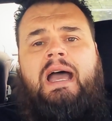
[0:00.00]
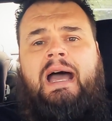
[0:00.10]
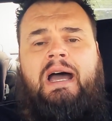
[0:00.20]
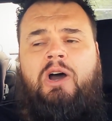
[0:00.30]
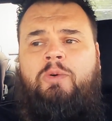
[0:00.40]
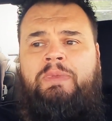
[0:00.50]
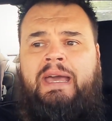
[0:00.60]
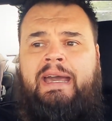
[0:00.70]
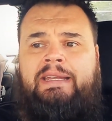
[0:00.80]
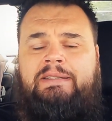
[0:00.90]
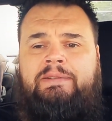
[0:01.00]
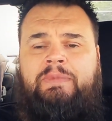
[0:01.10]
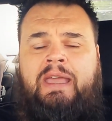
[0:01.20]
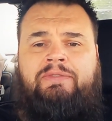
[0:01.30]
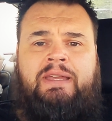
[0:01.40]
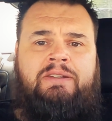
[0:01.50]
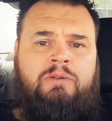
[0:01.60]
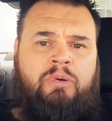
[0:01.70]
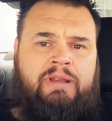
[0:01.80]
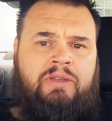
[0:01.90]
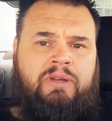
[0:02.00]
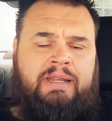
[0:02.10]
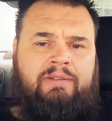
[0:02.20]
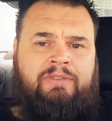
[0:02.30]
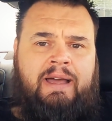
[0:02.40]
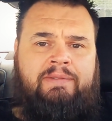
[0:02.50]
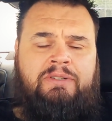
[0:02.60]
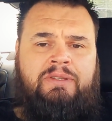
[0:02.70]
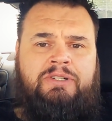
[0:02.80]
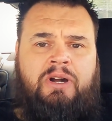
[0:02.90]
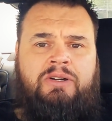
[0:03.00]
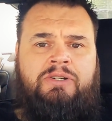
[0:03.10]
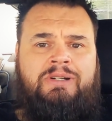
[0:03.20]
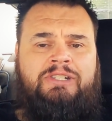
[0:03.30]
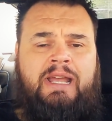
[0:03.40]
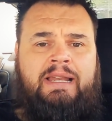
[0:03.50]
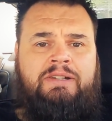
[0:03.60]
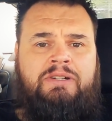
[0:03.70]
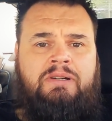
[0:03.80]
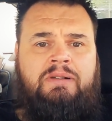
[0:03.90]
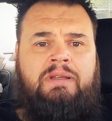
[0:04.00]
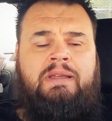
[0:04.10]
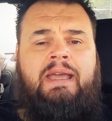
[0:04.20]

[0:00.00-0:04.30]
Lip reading: I hope that if they do bring UConnect 5 to the Charger and Challenger,